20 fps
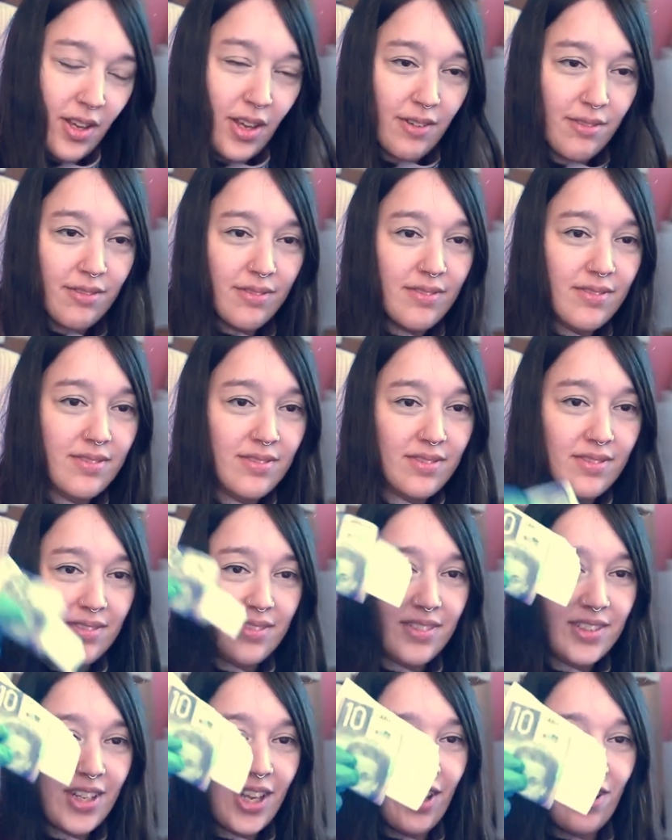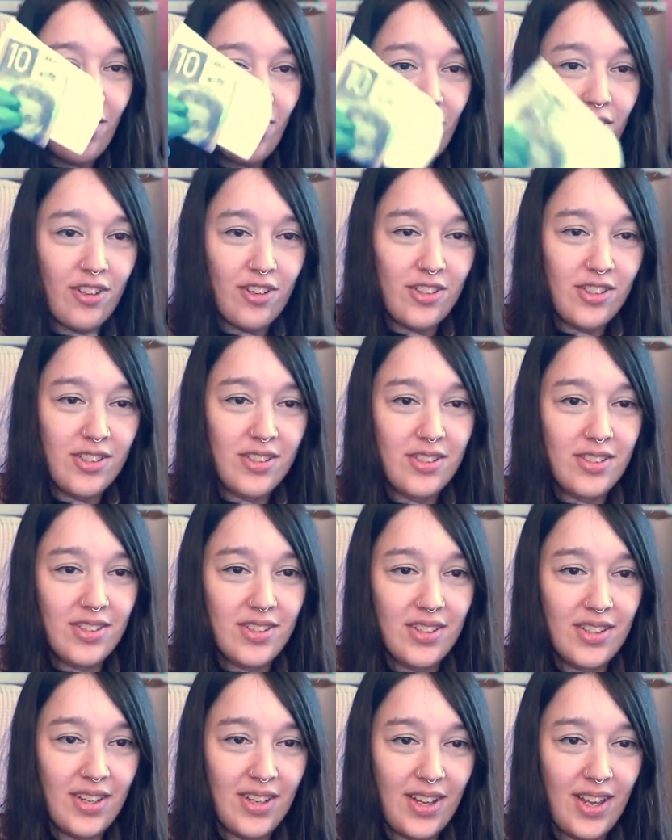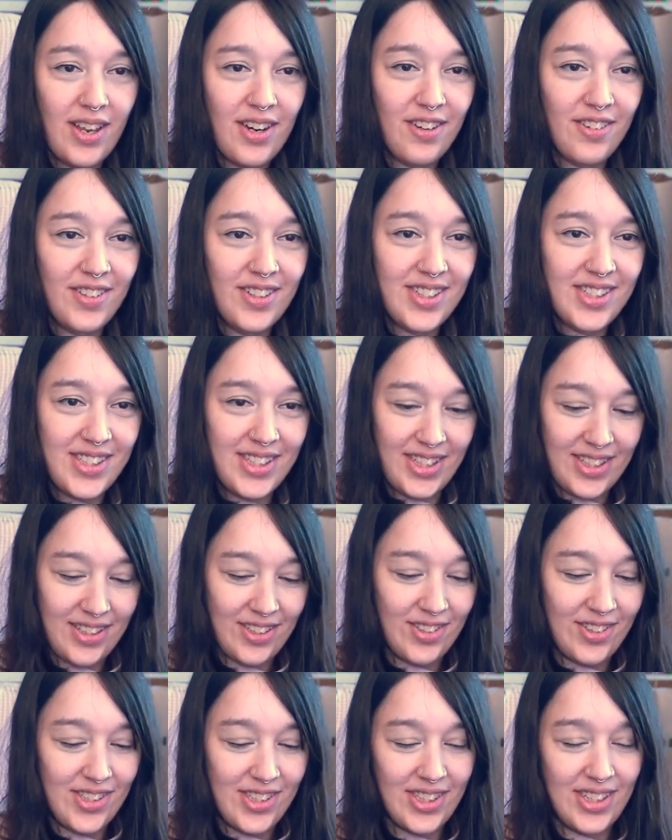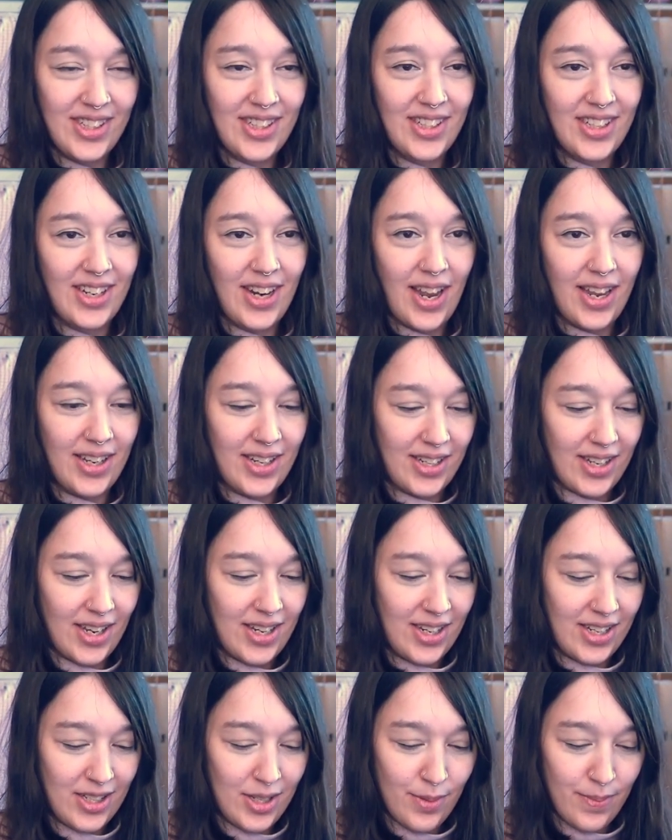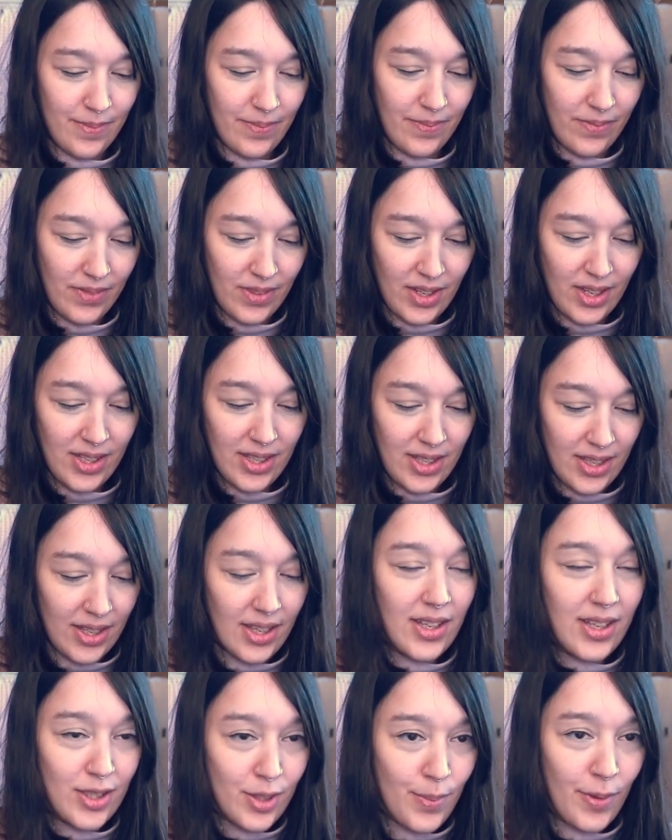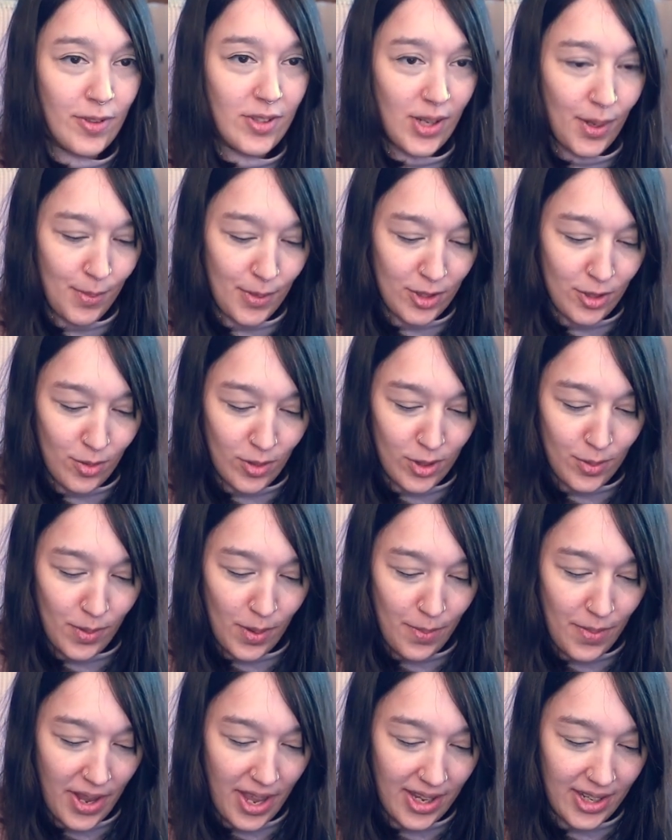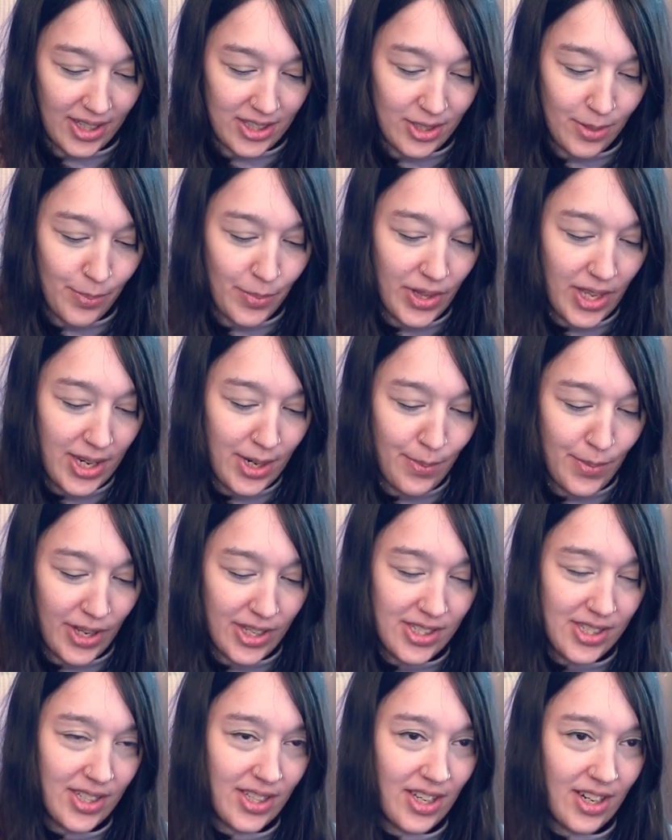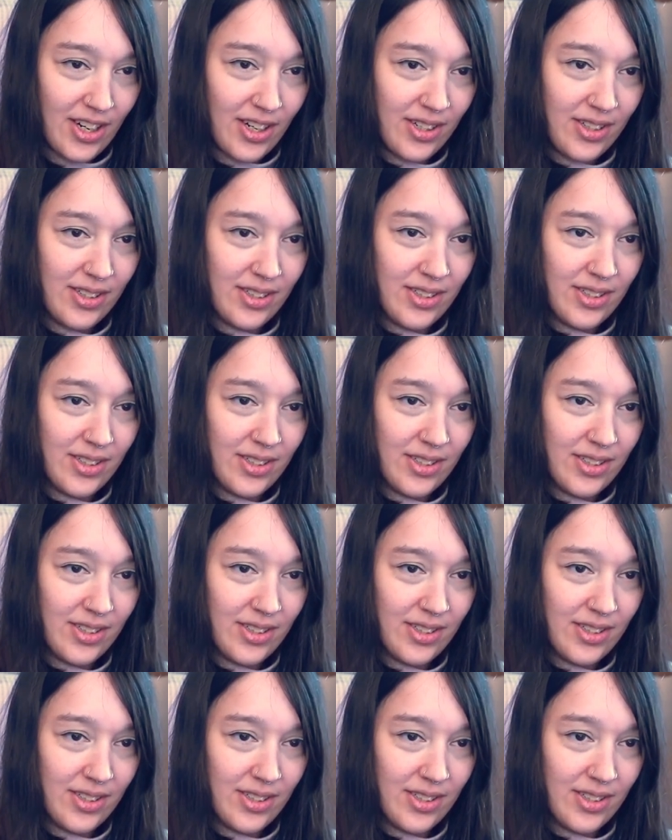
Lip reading: have $10 and a receipt loosely in there. I need to... It's about time I switch my bag. It's a bloody mess in there.